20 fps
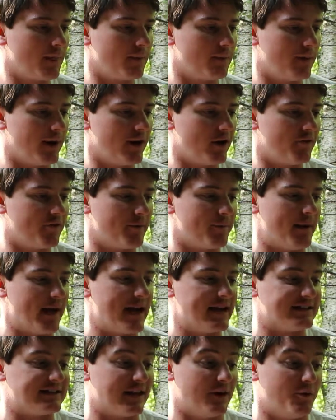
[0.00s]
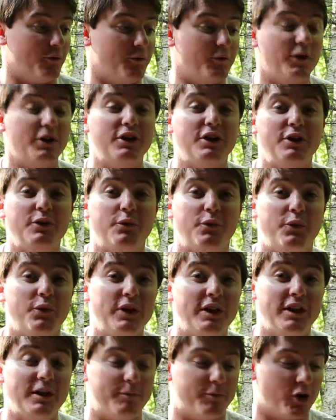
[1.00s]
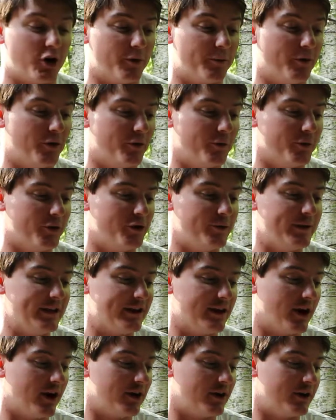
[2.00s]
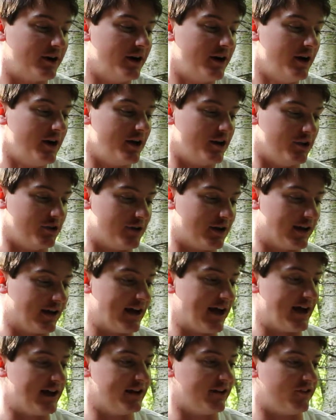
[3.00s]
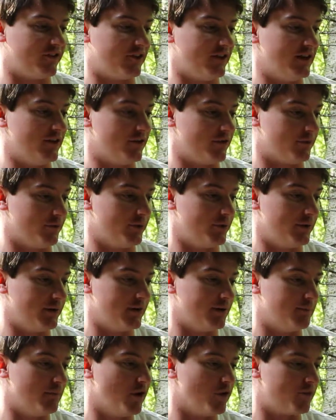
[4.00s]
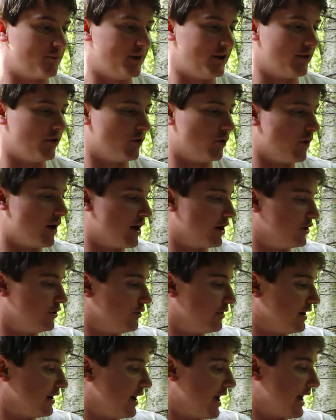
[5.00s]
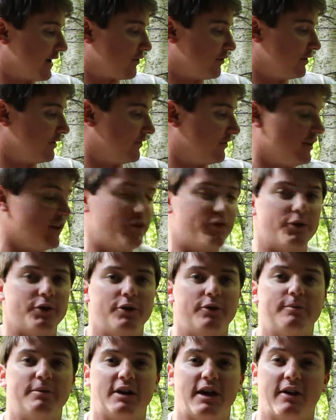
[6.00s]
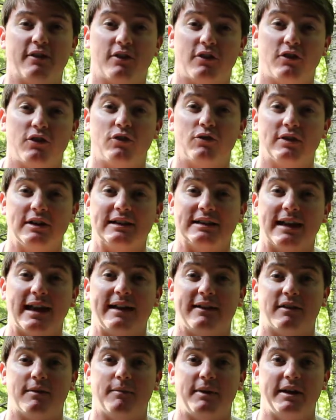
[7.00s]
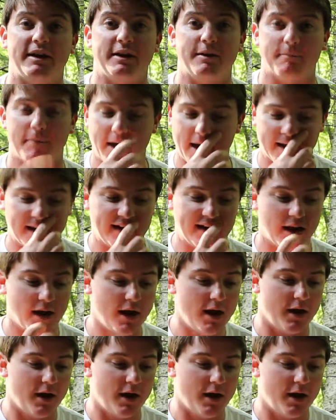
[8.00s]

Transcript: right off the bat, it's that really, really purple ruby color. You can kind of see through it. Most Pinot Noir you can actually see through because it's usually light to medium bodied.